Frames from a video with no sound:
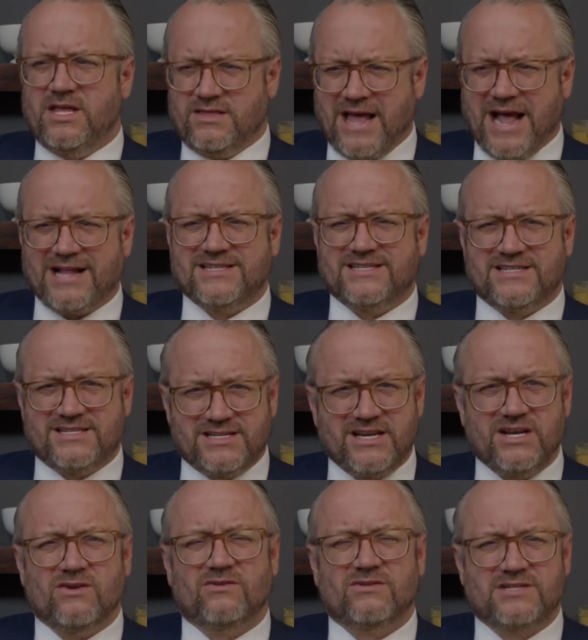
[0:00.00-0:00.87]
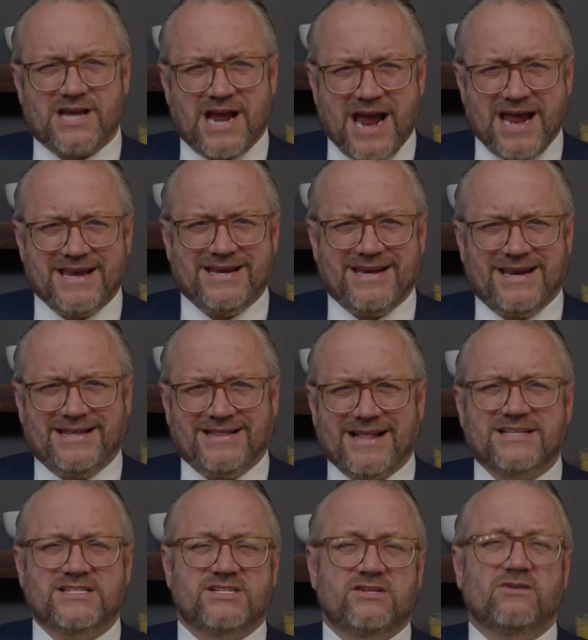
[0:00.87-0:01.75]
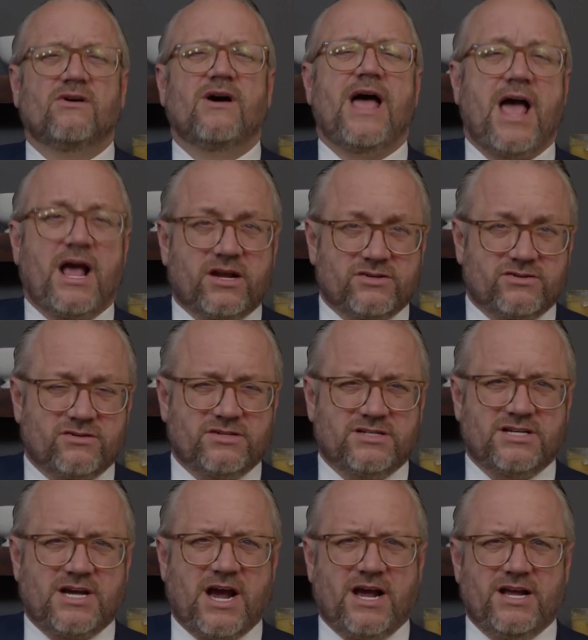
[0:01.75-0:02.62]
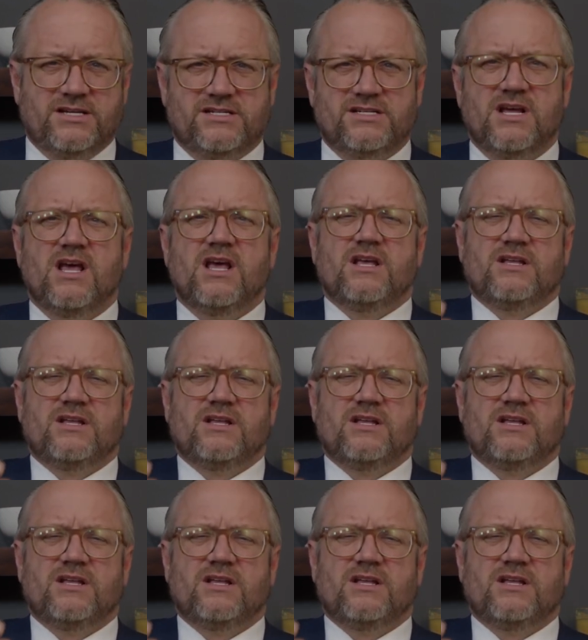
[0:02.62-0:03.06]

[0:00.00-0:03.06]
that's still tightening. That's still exercise.